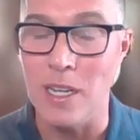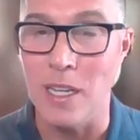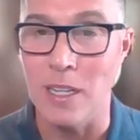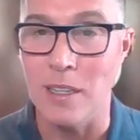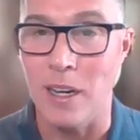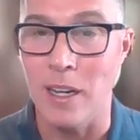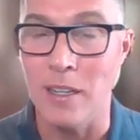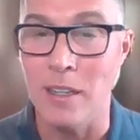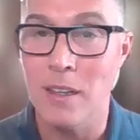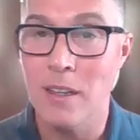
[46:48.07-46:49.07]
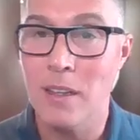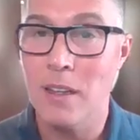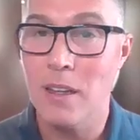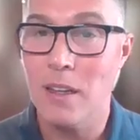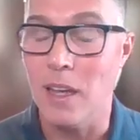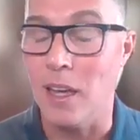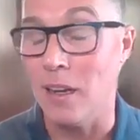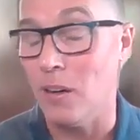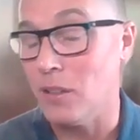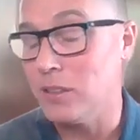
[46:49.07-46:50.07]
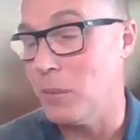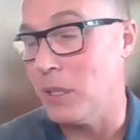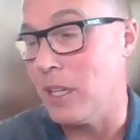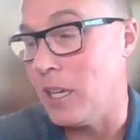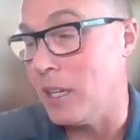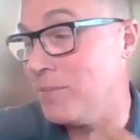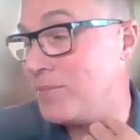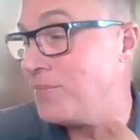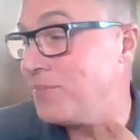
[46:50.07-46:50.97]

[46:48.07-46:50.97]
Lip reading: to get done, and ultimately,